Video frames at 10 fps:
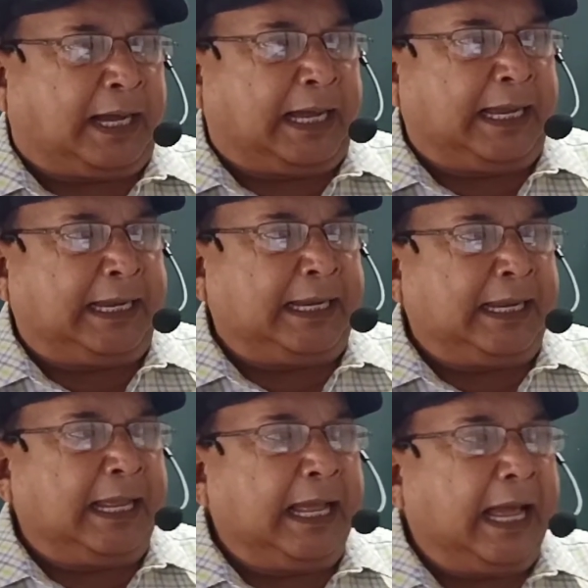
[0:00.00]
I
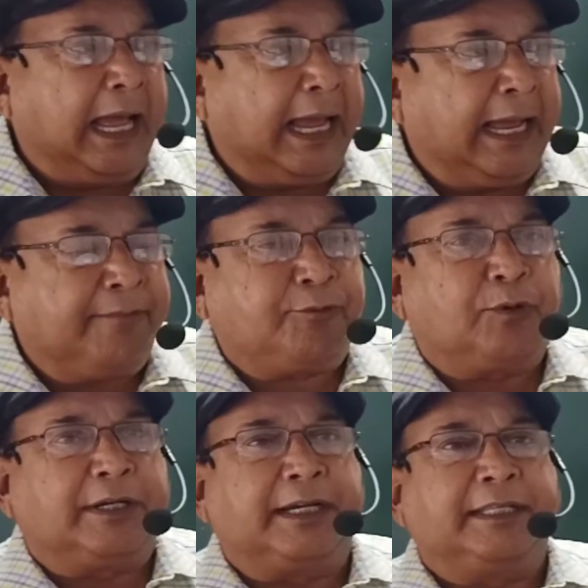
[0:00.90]
have
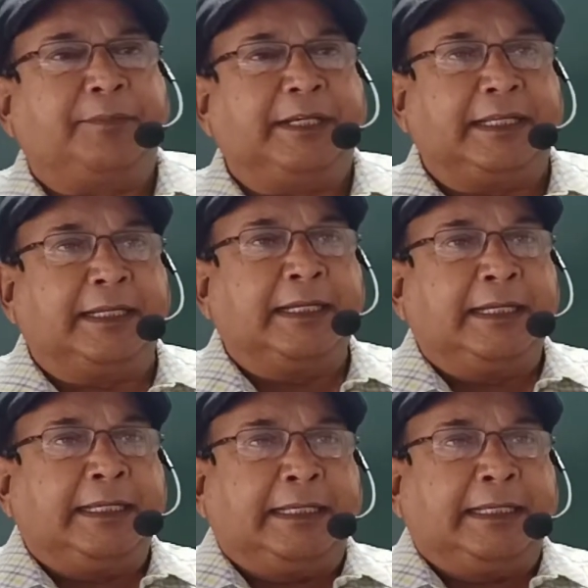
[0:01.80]
to attend the meeting.